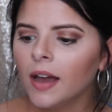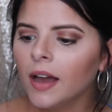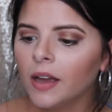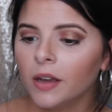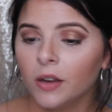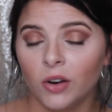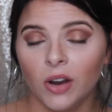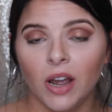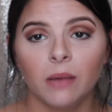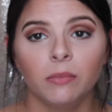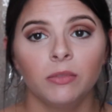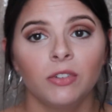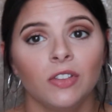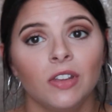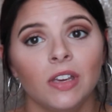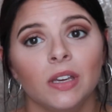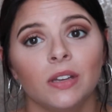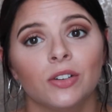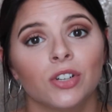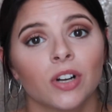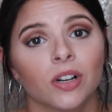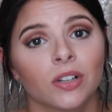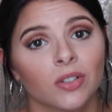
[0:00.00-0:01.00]
I grabbed
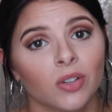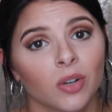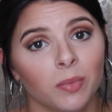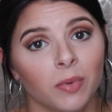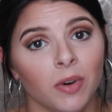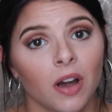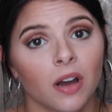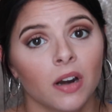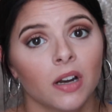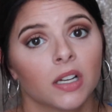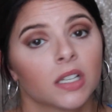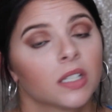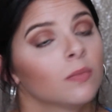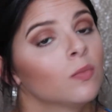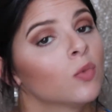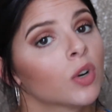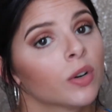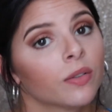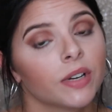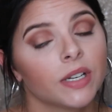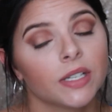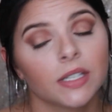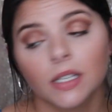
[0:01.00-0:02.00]
the drugstore products
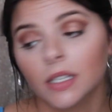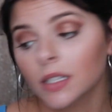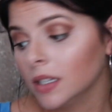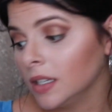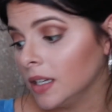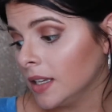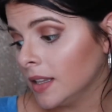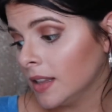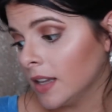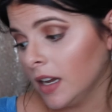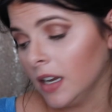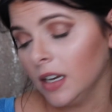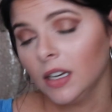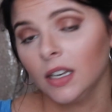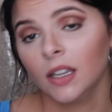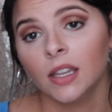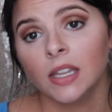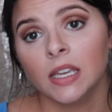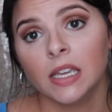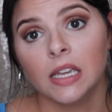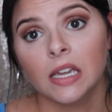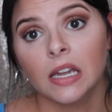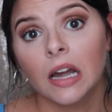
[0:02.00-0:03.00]
more recently than
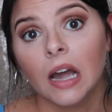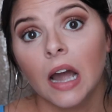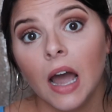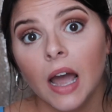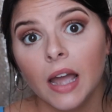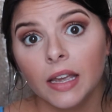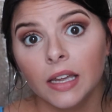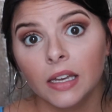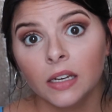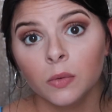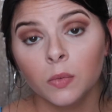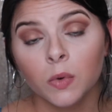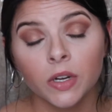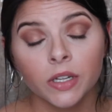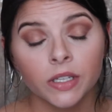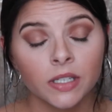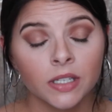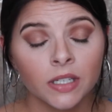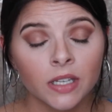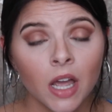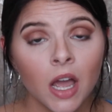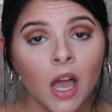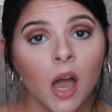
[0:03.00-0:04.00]
the high-end
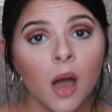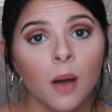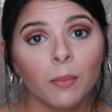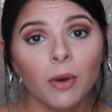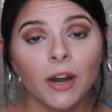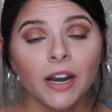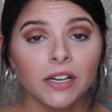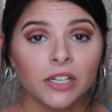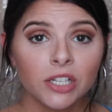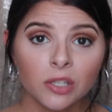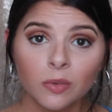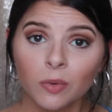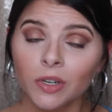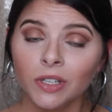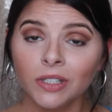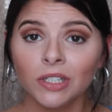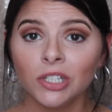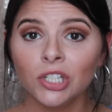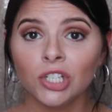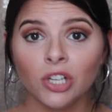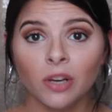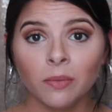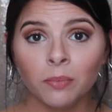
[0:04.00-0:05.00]
ones, but I just wanted
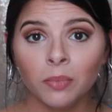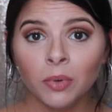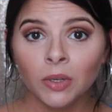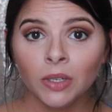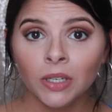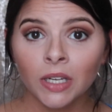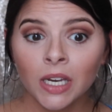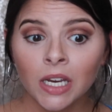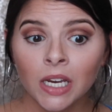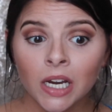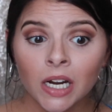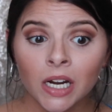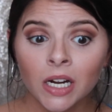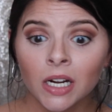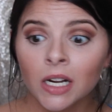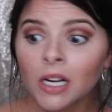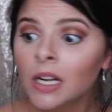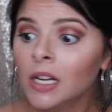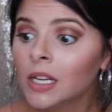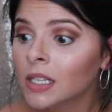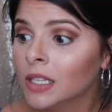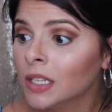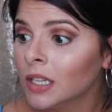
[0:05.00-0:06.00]
to jump on here.